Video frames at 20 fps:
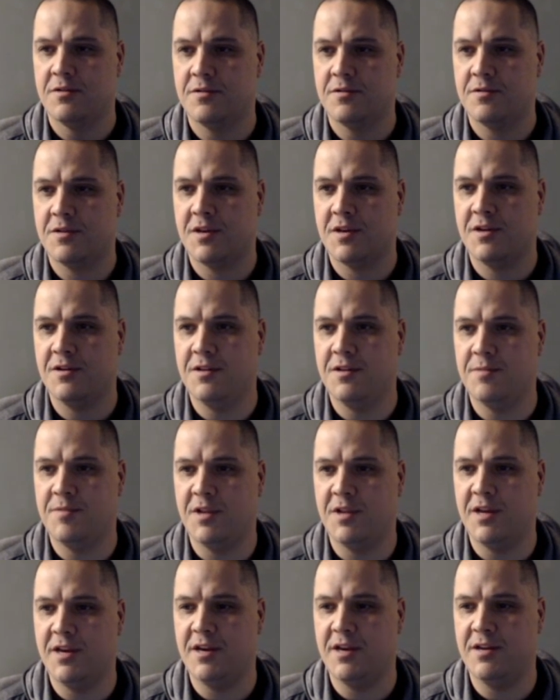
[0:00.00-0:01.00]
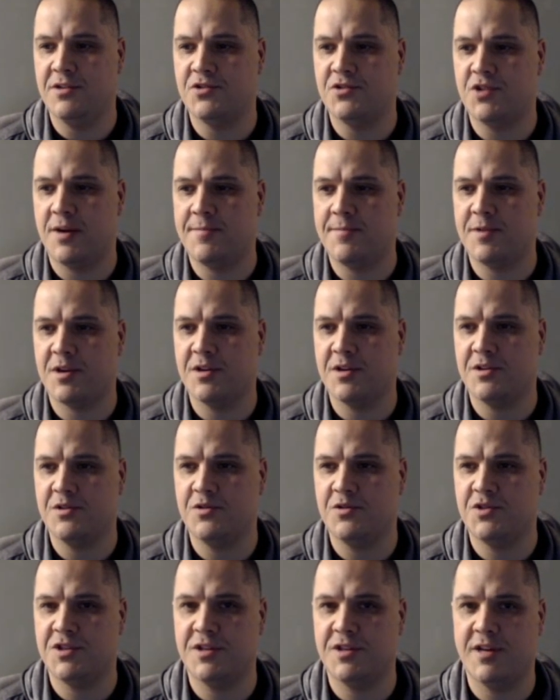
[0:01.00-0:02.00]
Kill the plane, drop the
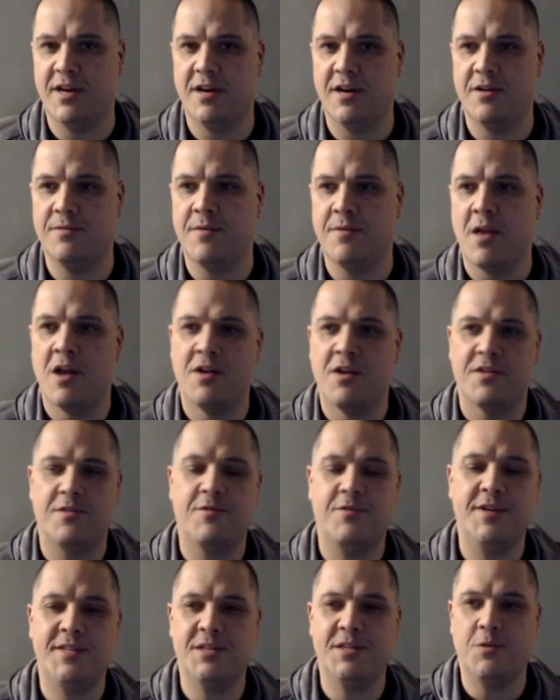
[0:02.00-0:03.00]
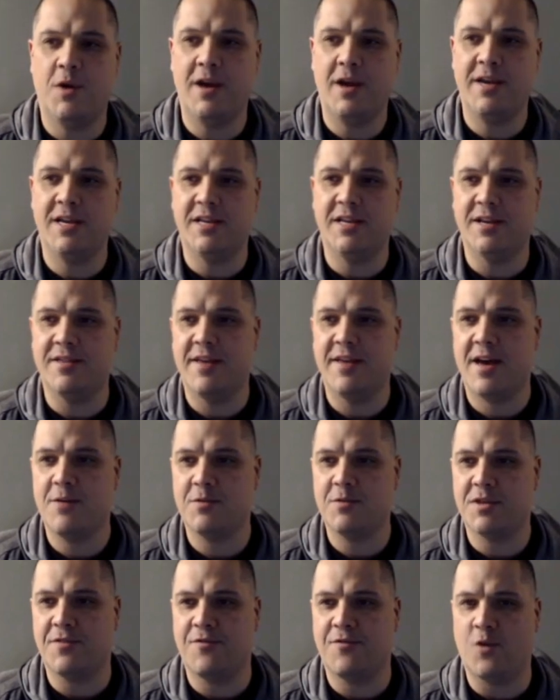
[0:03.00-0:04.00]
Katyusha down. The reason why he did that
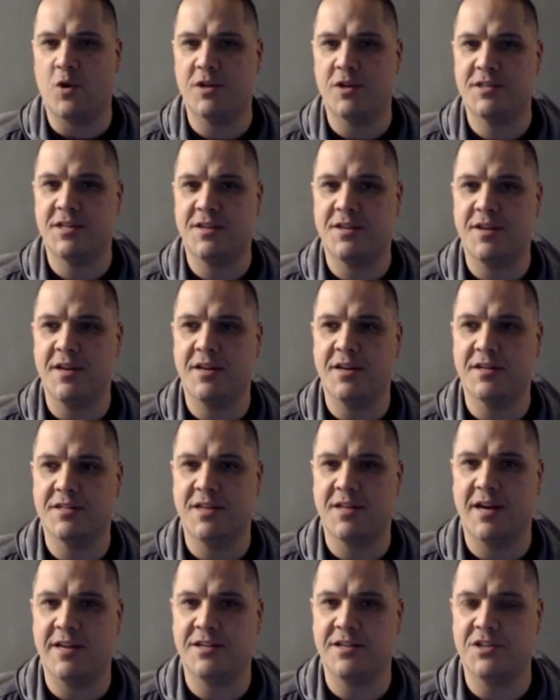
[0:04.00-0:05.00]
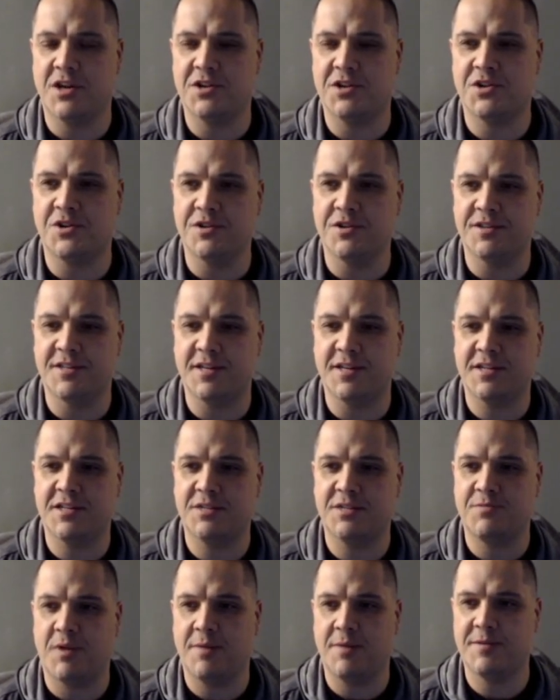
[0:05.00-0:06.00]
with the forts, I think, is that he's on turn 6.
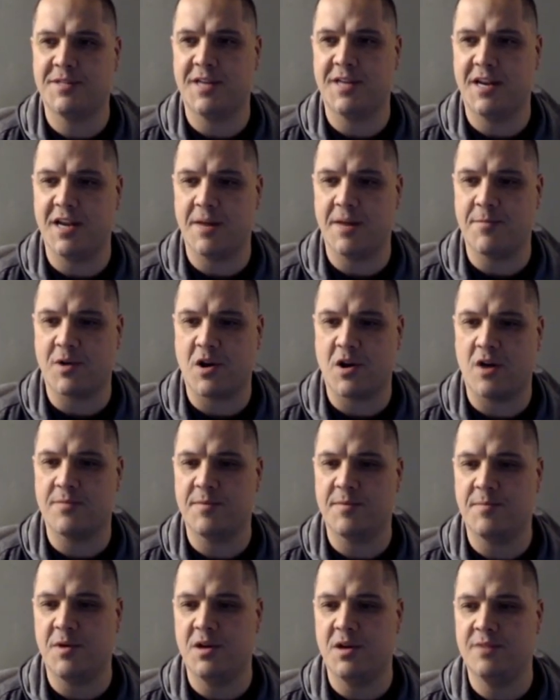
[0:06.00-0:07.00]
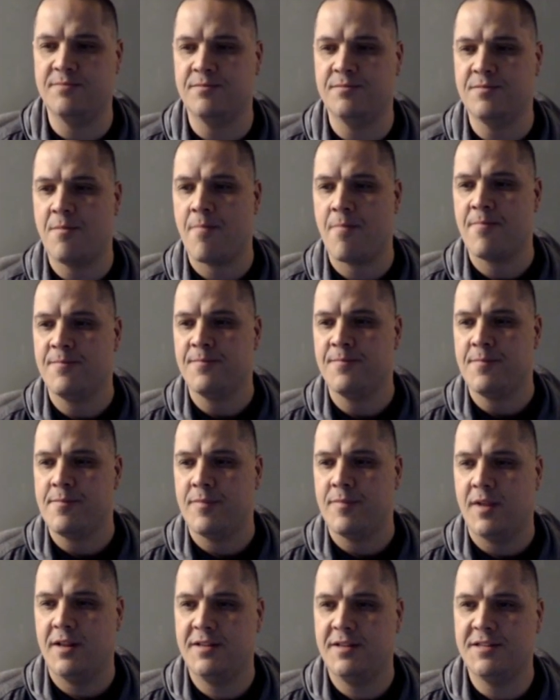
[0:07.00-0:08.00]
He's probably setting up a carpet bomb.
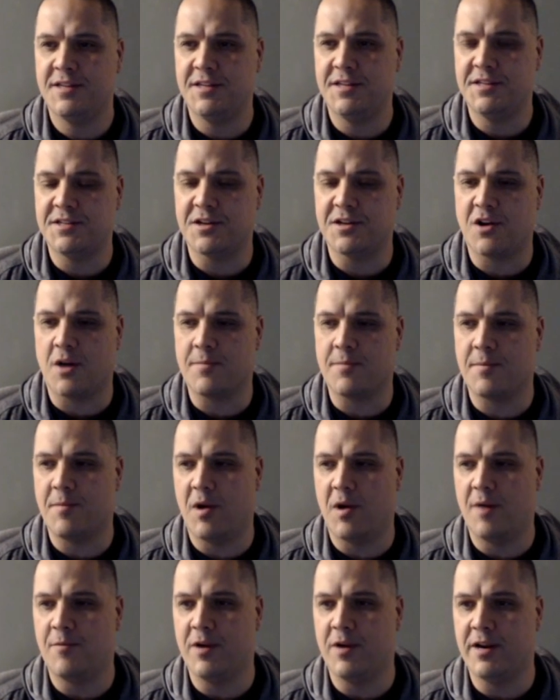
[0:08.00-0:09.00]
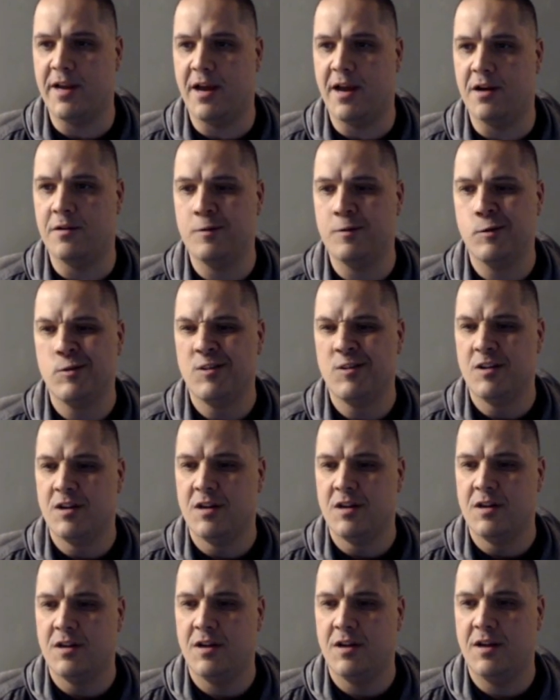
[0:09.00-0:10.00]
That's a decent carpet bomb right now.
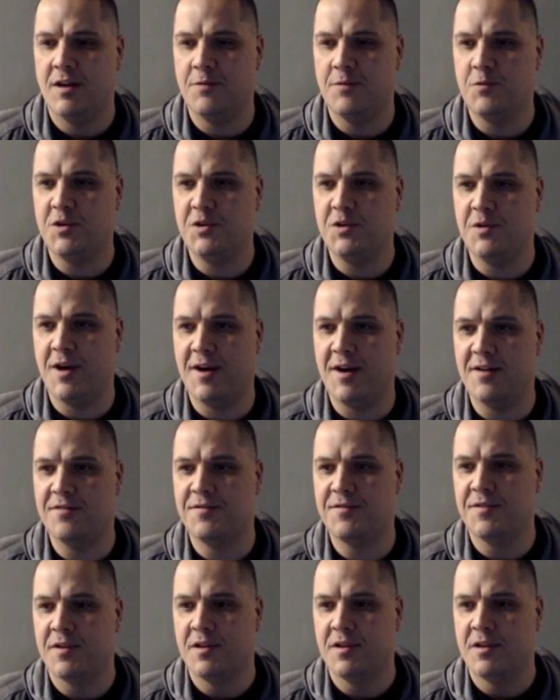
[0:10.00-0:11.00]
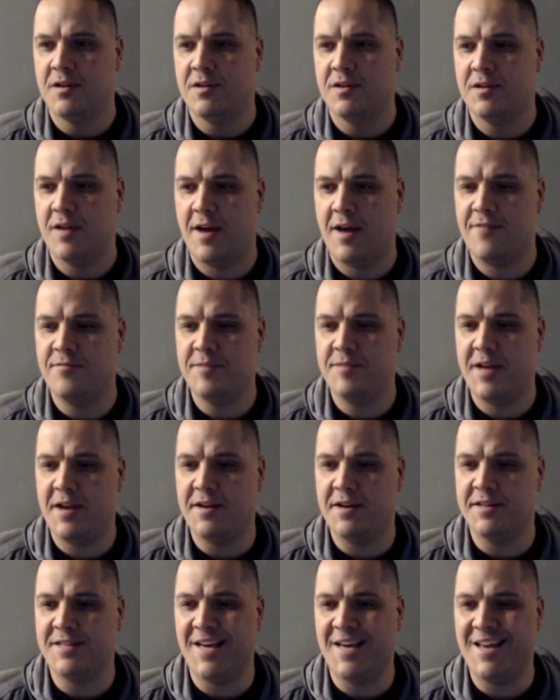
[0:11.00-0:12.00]
We do have him down
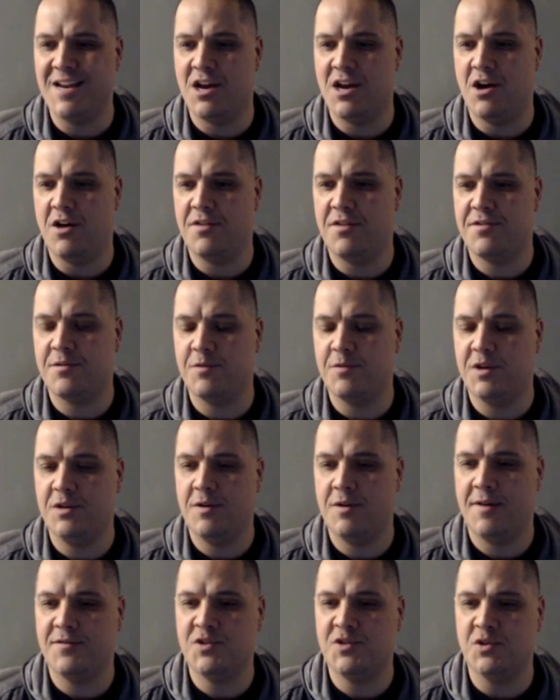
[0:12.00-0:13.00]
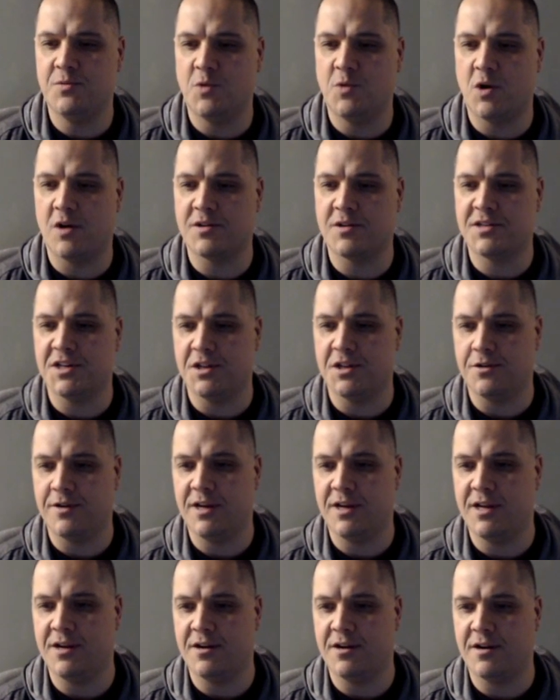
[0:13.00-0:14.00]
to 10 health, and we do have 2 more
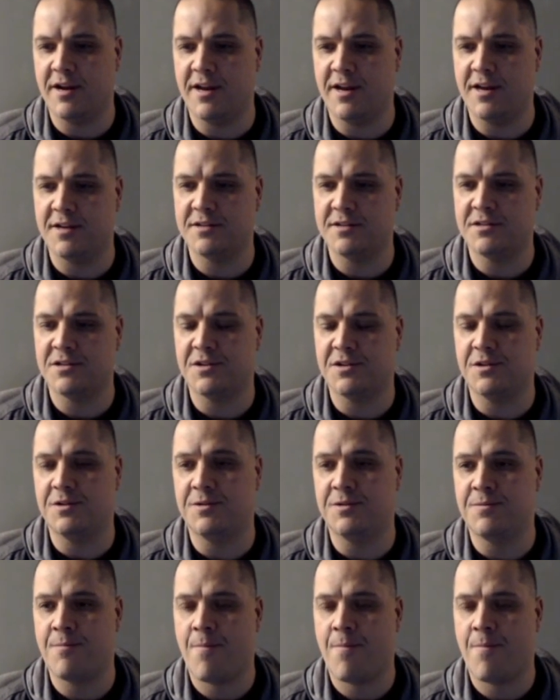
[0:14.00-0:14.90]
artillery in our hand, so